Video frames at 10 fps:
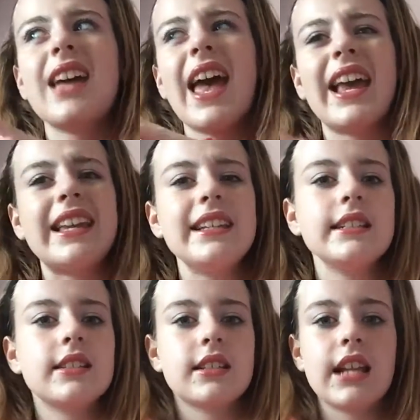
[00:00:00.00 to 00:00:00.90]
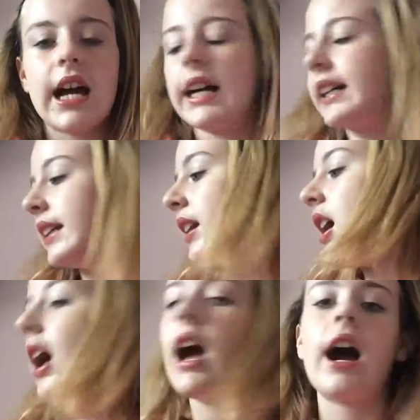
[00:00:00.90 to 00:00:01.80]
8, 9,
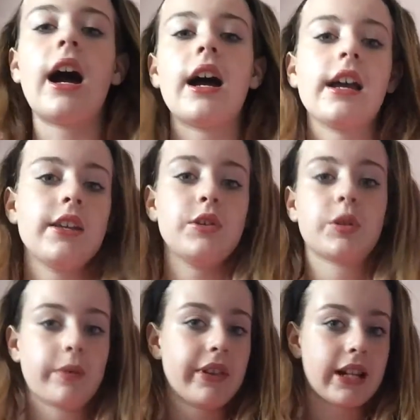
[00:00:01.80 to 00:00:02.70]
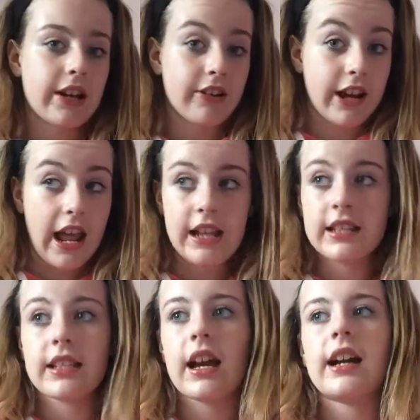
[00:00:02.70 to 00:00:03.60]
I used to play the
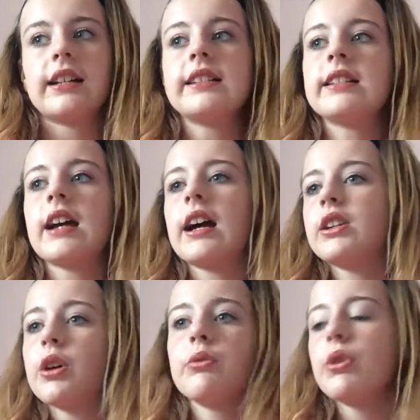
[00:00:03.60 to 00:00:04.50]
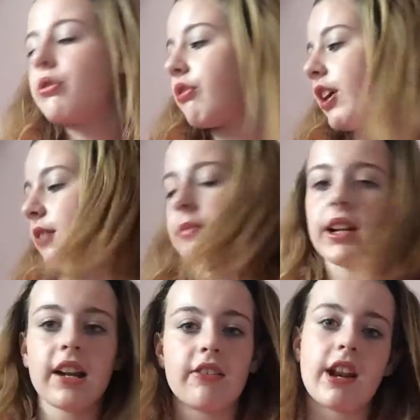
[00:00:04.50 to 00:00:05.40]
clarinet, and I don't know if I have my
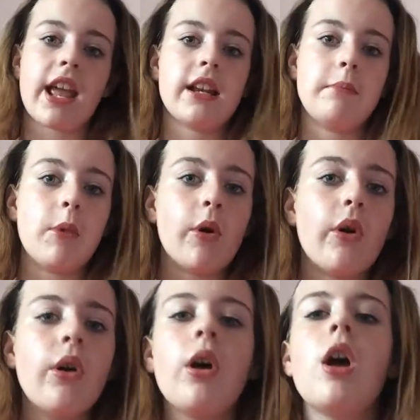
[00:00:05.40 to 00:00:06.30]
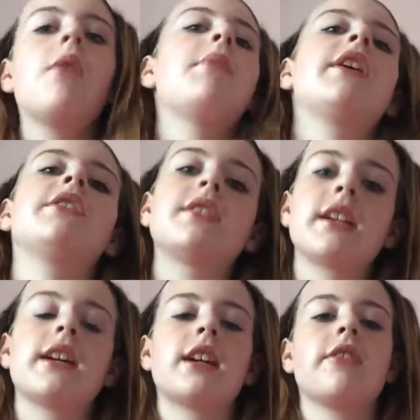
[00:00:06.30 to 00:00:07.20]
clarinet anymore, but I used to
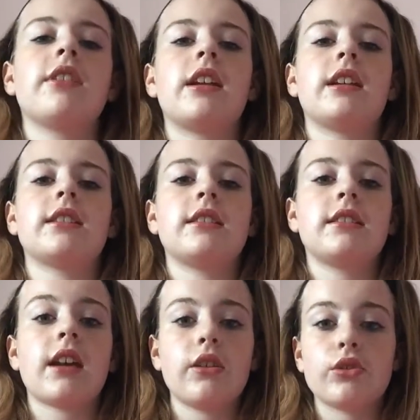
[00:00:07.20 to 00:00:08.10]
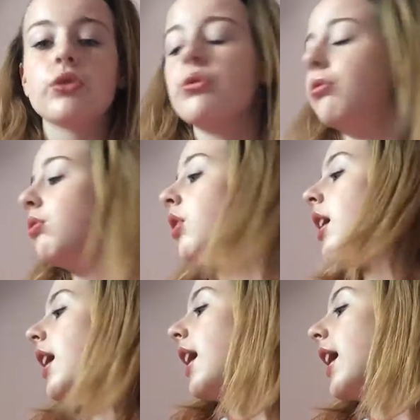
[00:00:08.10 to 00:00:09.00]
take clarinet lessons at school.
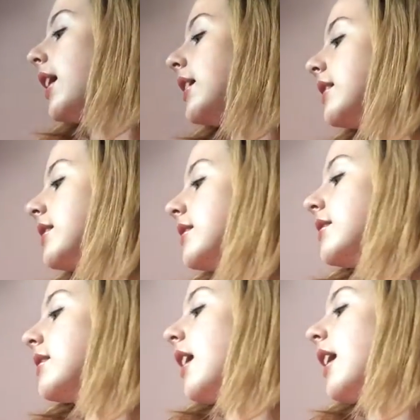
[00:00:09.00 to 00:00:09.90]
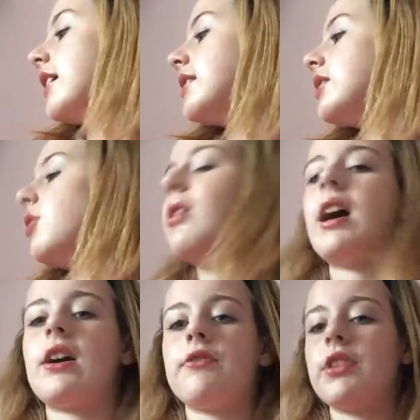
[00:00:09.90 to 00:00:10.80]
And I still
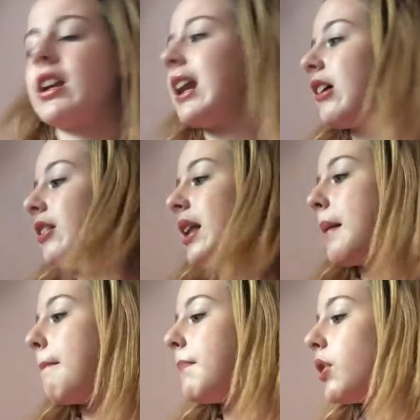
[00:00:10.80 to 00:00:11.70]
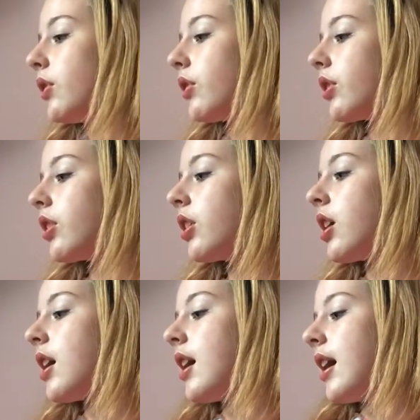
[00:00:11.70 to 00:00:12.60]
have the clarinet book
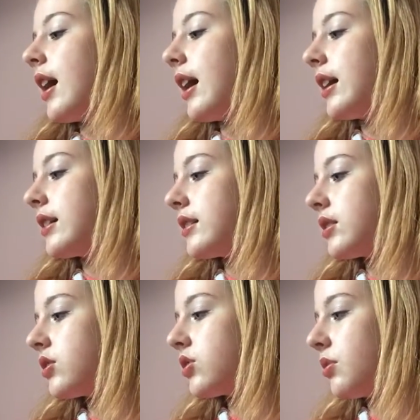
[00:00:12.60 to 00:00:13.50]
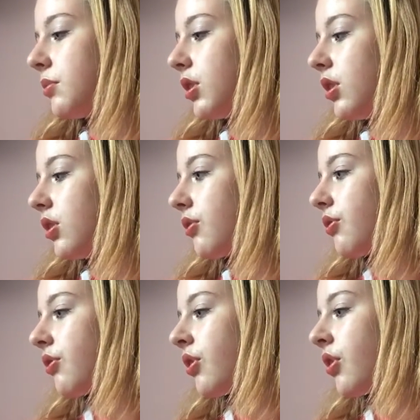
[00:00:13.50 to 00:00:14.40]
and some
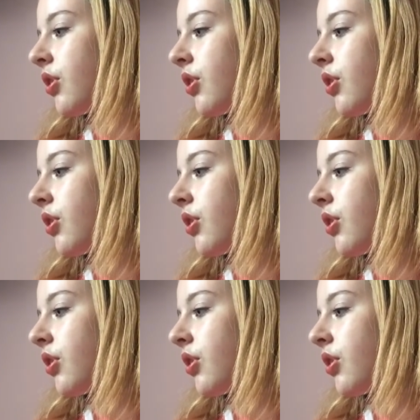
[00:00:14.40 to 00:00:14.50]
of